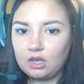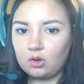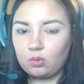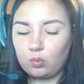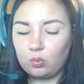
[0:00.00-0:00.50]

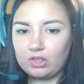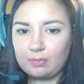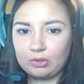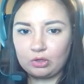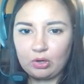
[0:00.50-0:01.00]
with
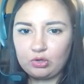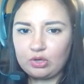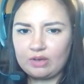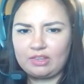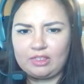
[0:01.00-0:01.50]
build mode you
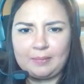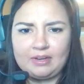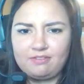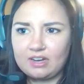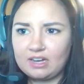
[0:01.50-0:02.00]
have unlimited
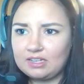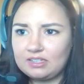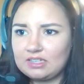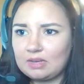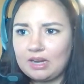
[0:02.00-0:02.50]
funds.
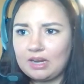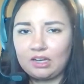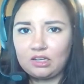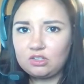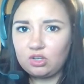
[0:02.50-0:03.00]
I mean, I
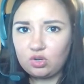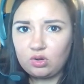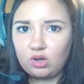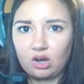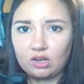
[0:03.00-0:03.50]
can do
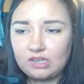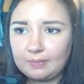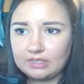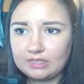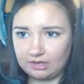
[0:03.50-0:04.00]
all
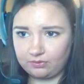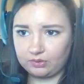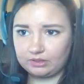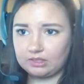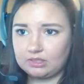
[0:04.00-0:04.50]
types of stuff
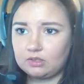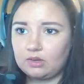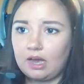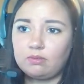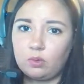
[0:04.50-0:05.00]
with this, so
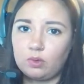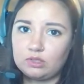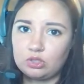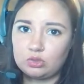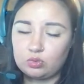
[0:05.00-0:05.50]
I'm going
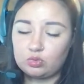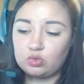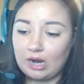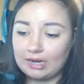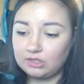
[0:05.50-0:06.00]
to
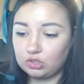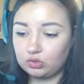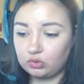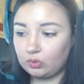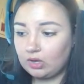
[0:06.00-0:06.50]
try to
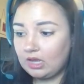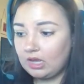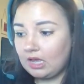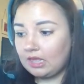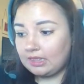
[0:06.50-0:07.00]
do
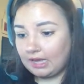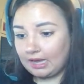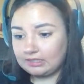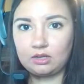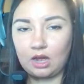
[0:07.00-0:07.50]

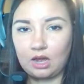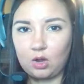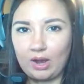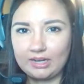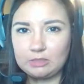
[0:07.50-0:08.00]
that. Not
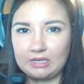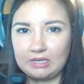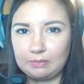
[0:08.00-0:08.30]
quite a speed